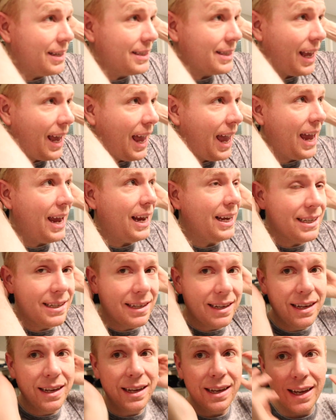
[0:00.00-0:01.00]
because I
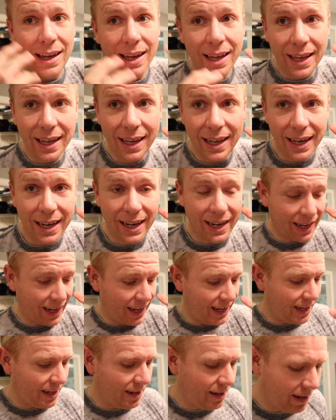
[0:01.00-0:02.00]
hate getting
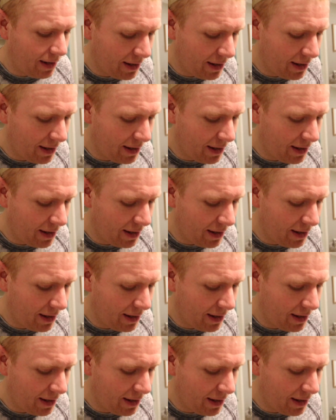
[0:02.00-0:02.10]
it